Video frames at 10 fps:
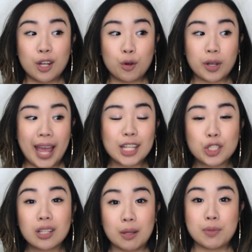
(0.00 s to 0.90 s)
know,
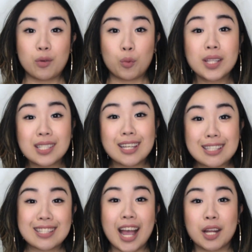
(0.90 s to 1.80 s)
catch a glimpse of what's
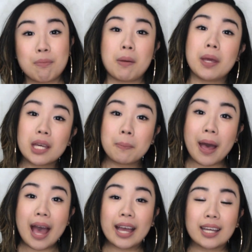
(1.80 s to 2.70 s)
inside my makeup
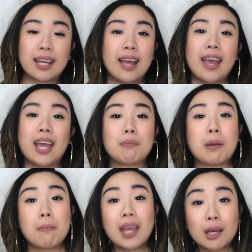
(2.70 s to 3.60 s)
bag and
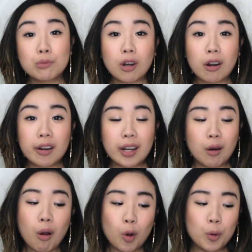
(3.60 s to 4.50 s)
my makeup drawer
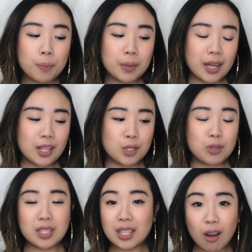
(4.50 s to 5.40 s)
at home, because
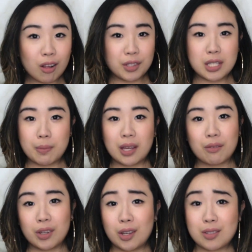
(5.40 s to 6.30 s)
you see all these
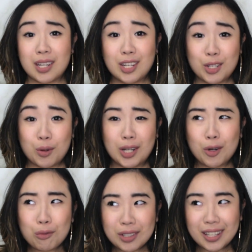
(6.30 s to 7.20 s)
makeup videos that I do, and
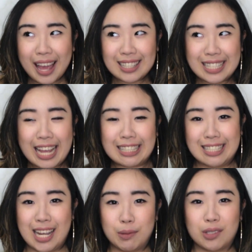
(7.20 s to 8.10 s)
I don't really take
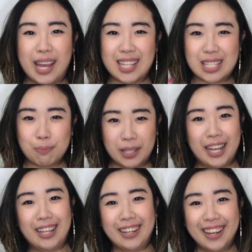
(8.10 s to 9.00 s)
the time to
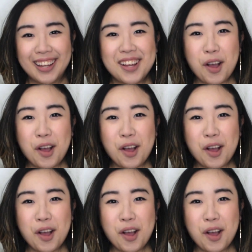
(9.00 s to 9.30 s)
explain